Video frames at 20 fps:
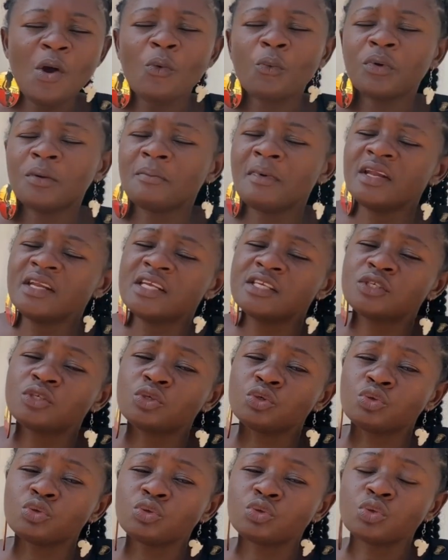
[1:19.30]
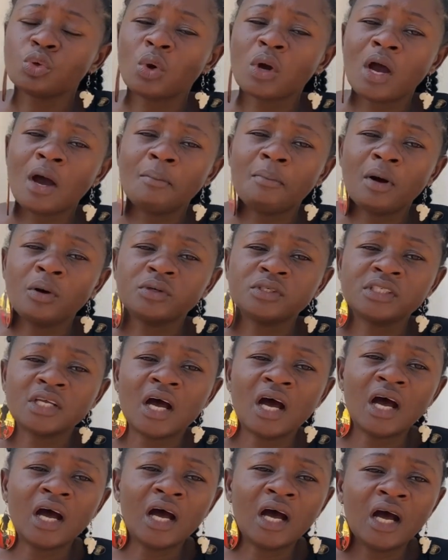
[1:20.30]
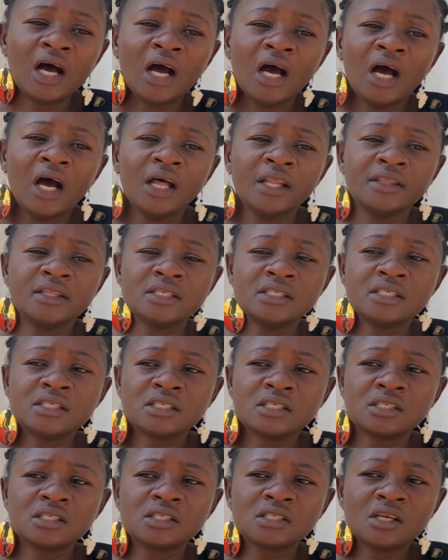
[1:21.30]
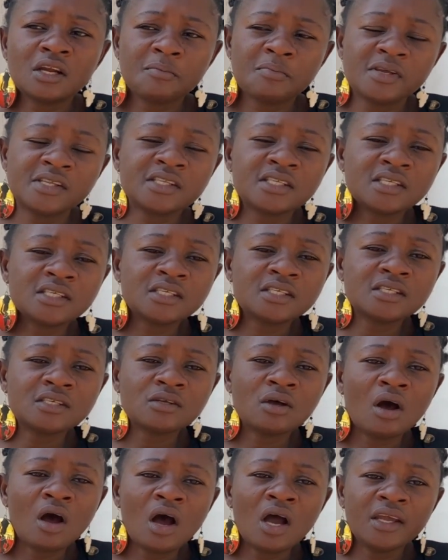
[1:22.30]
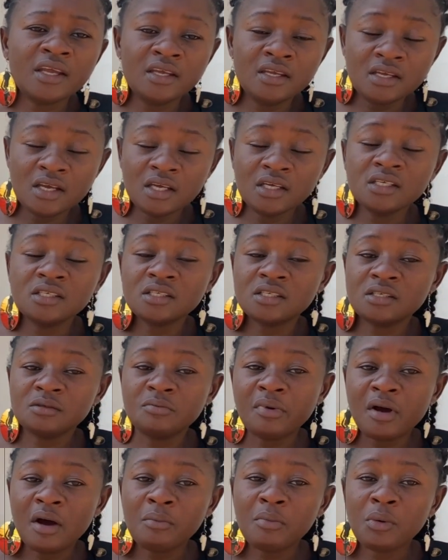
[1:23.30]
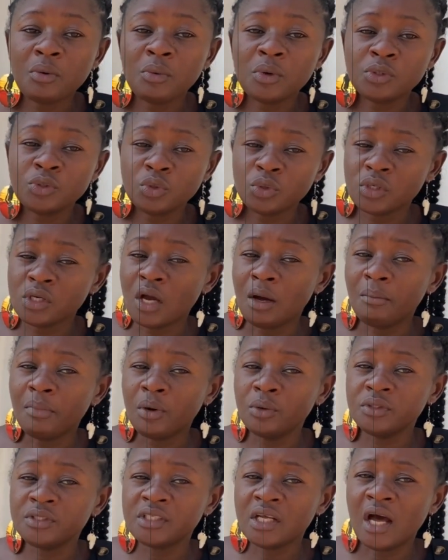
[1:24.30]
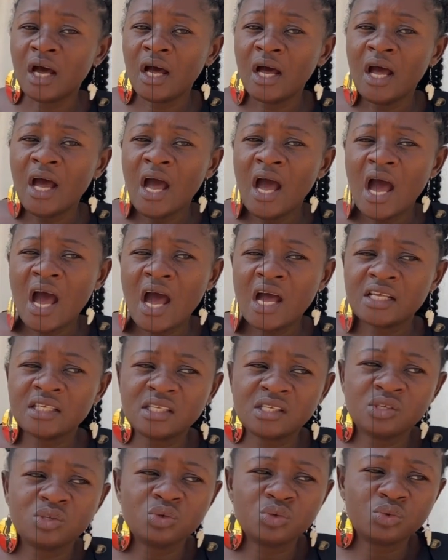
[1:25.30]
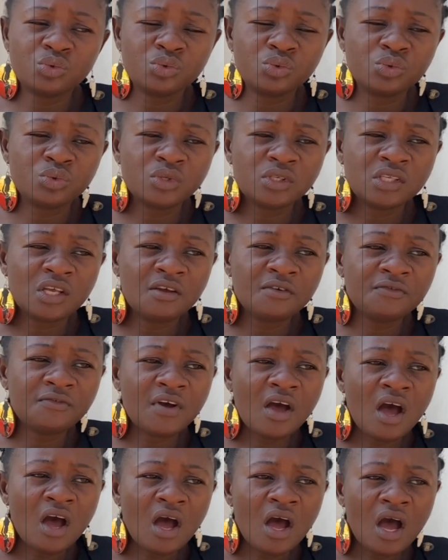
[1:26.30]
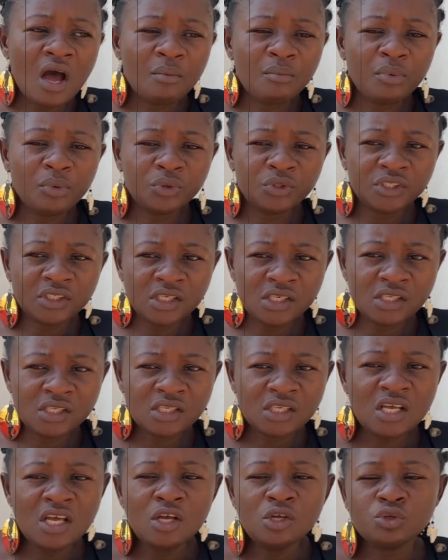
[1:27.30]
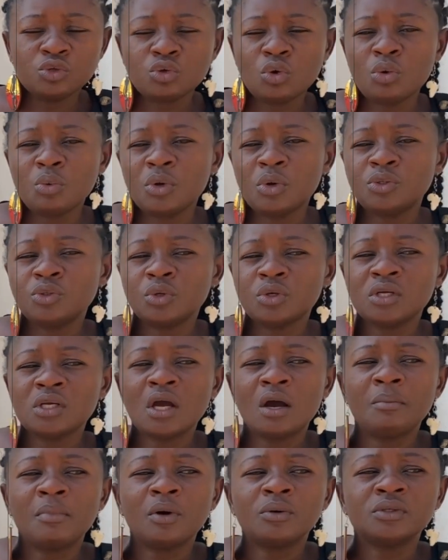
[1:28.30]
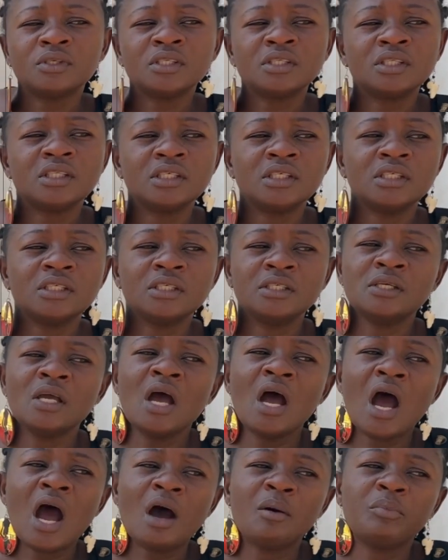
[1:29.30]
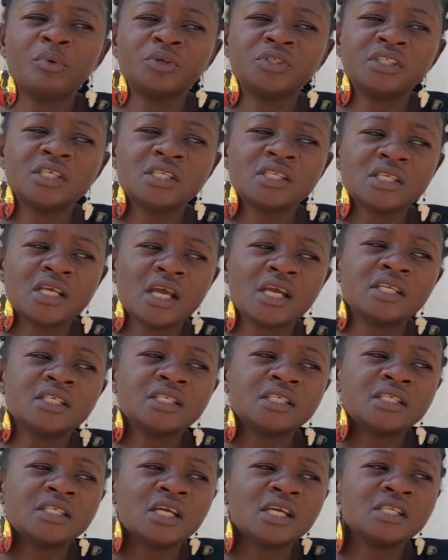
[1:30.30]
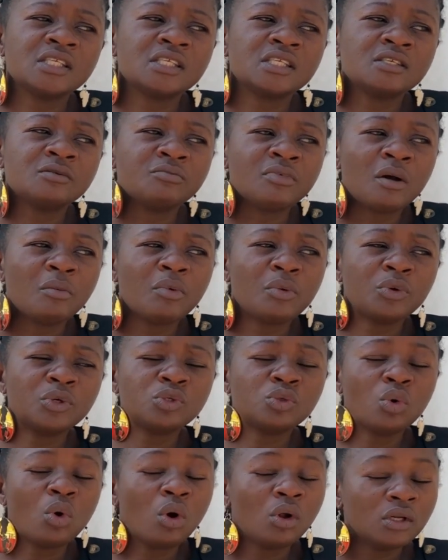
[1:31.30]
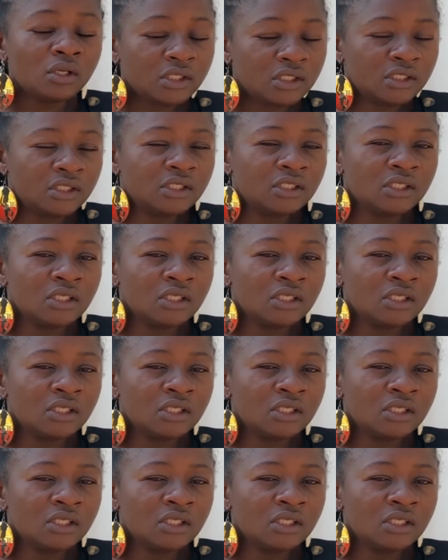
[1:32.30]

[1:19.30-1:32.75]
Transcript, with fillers: we managed to talk about uh, the discrepancies uh, here in Zimbabwe. We're talking about uh, access to safe uh, abortions. So we're talking about the Abortions Act here in Zimbabwe, which only